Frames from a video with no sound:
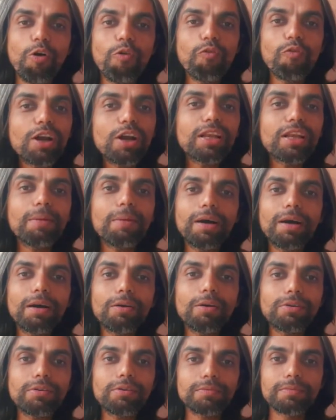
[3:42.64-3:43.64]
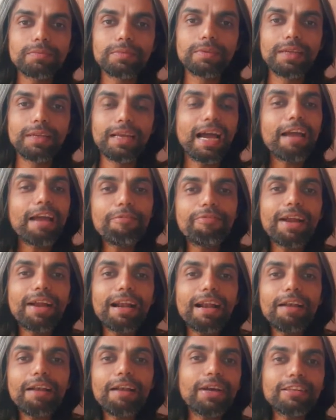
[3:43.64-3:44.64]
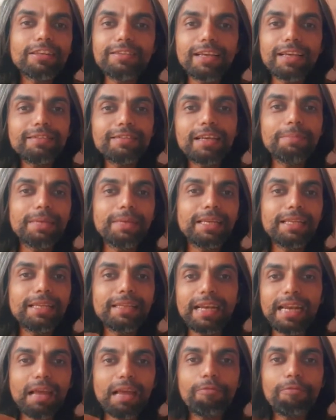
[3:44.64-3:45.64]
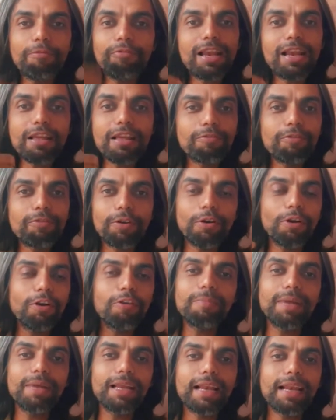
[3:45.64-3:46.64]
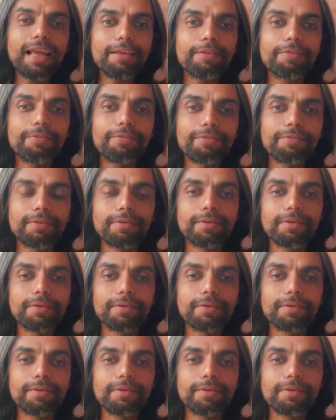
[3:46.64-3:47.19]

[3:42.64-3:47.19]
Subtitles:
What about I failed once doesn't mean that I'm failure for whole of my life.